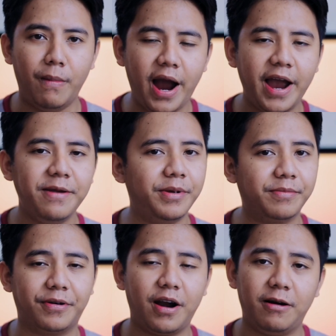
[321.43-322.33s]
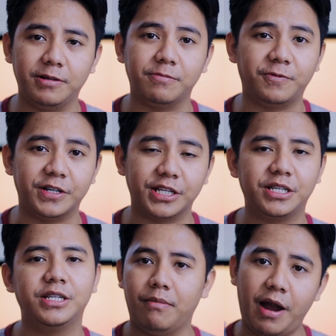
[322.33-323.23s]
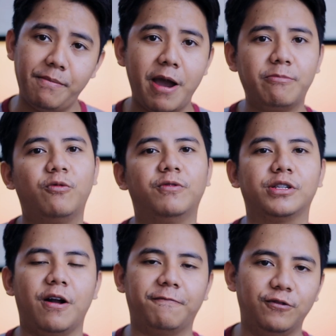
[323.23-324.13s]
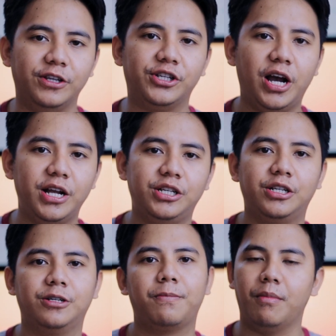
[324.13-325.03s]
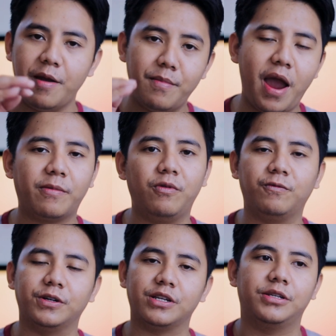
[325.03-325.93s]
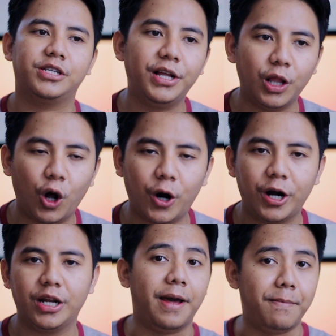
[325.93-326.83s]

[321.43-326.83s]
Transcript: My big problem was my MacBook was not fully charged, my MacBook was still hot,